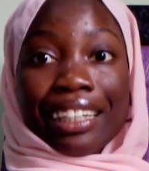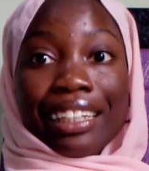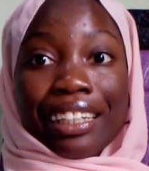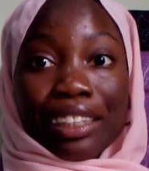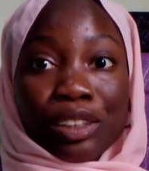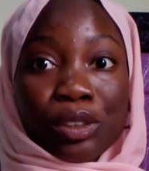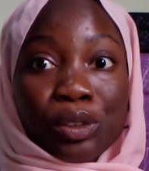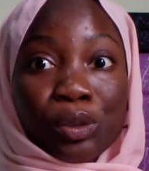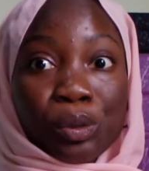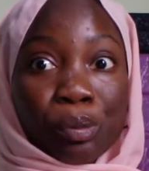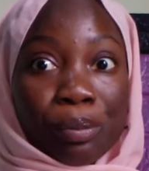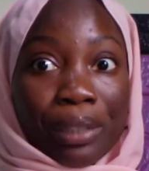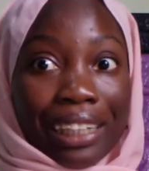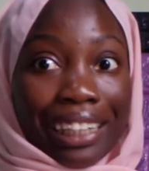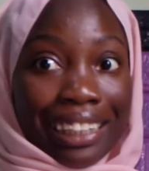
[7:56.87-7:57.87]
They are just so
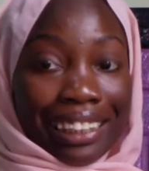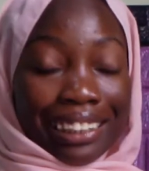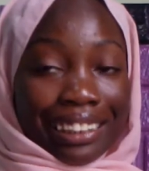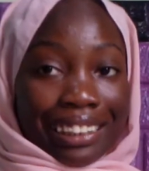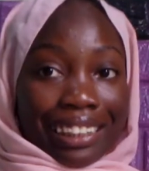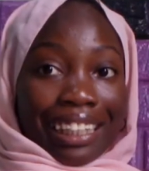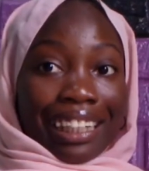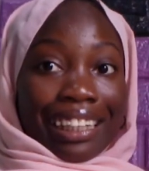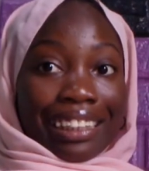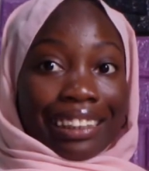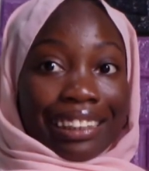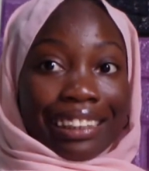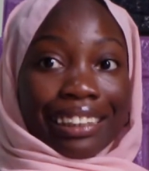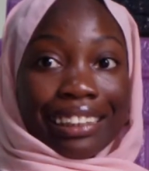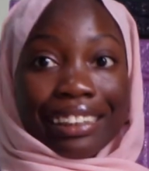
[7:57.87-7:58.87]
balanced and
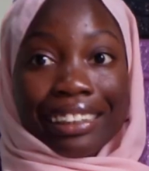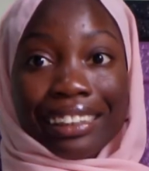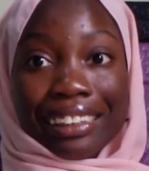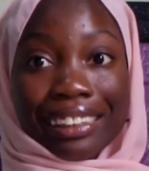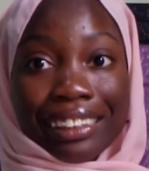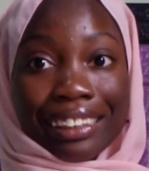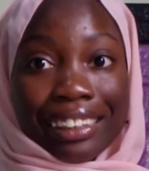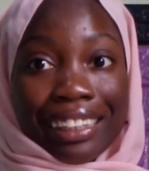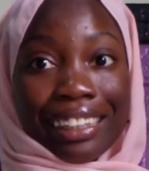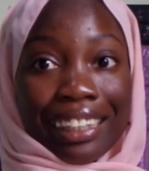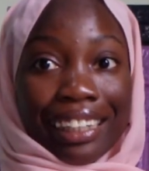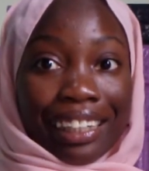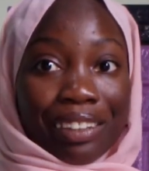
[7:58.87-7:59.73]
they can